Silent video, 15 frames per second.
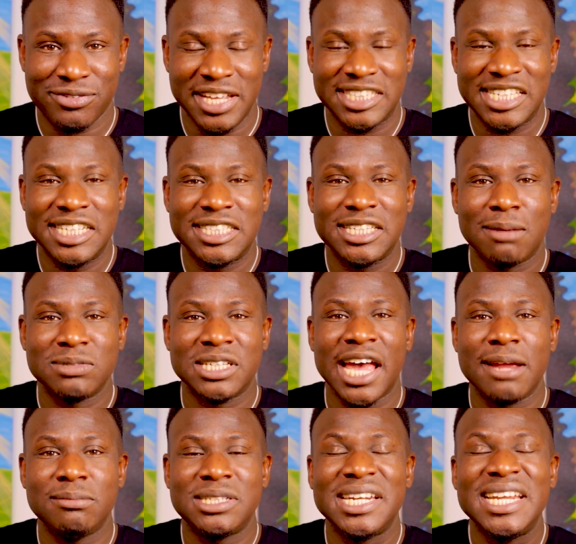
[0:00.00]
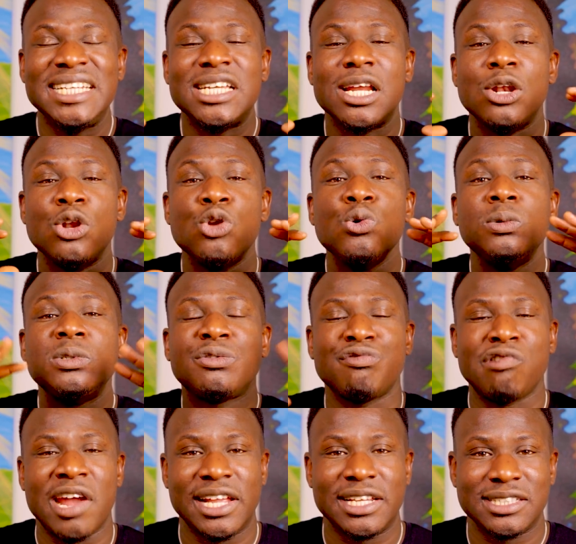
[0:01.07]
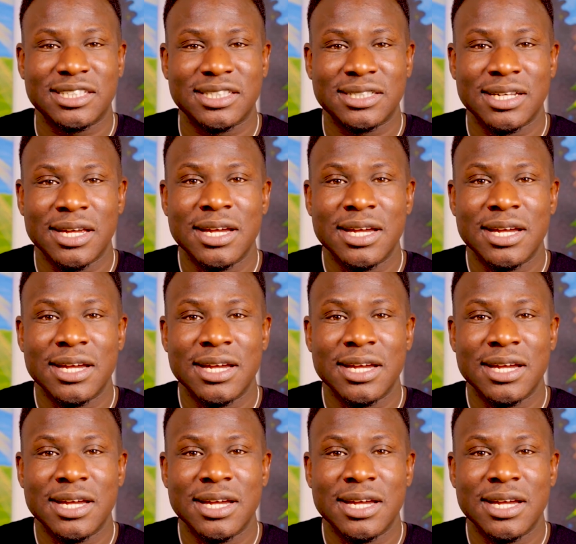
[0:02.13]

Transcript: You see, sometimes you need to lose friends